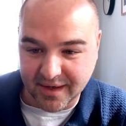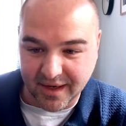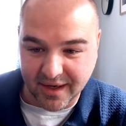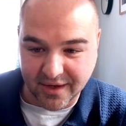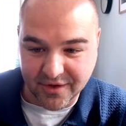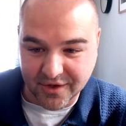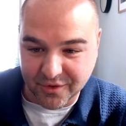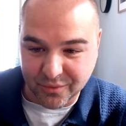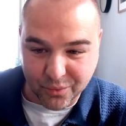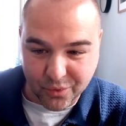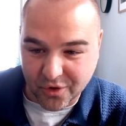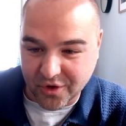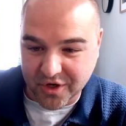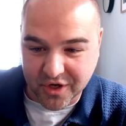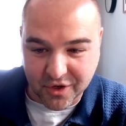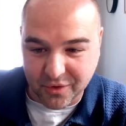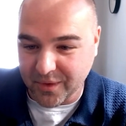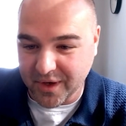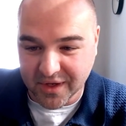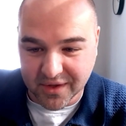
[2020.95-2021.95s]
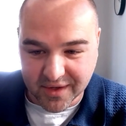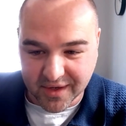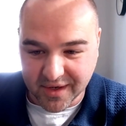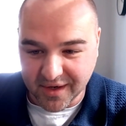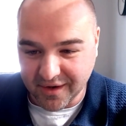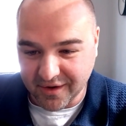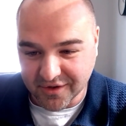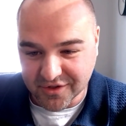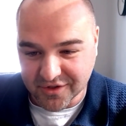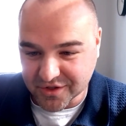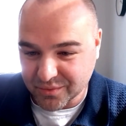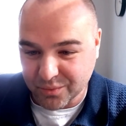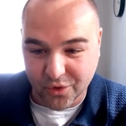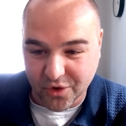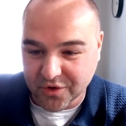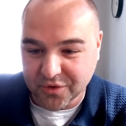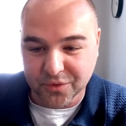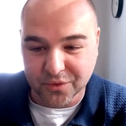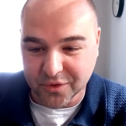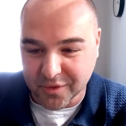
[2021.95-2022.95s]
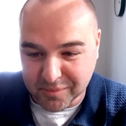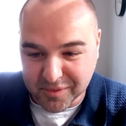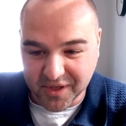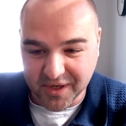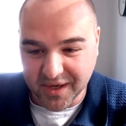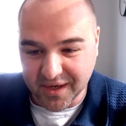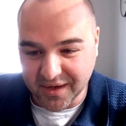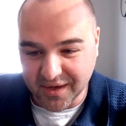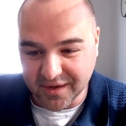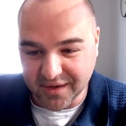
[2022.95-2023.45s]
and then work your way there and just work through the plan.